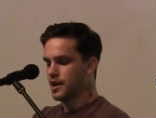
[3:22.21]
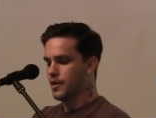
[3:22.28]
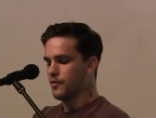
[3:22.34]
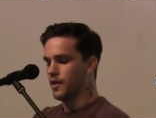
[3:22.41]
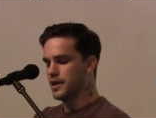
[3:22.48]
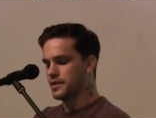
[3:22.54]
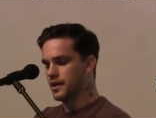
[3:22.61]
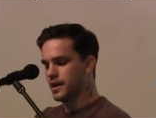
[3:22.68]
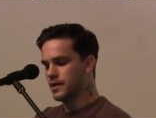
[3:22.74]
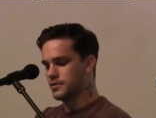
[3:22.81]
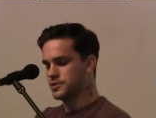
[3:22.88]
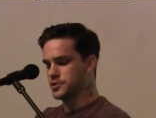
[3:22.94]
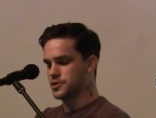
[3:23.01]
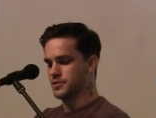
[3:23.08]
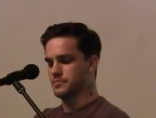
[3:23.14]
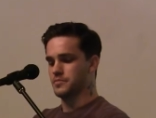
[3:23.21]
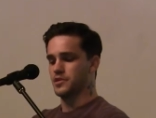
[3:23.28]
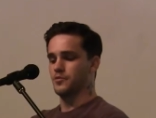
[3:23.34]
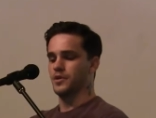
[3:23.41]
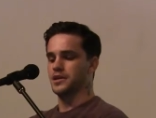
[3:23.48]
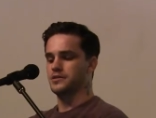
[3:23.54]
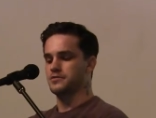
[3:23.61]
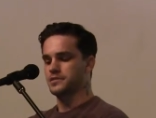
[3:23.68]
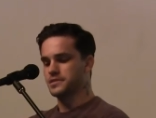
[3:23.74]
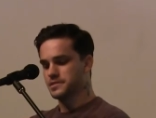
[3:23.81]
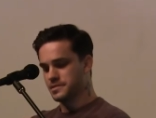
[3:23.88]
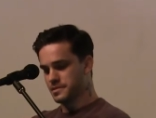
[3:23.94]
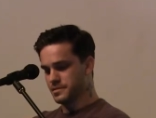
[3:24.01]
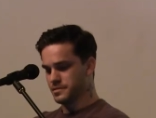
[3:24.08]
Why not? chirped the waitress.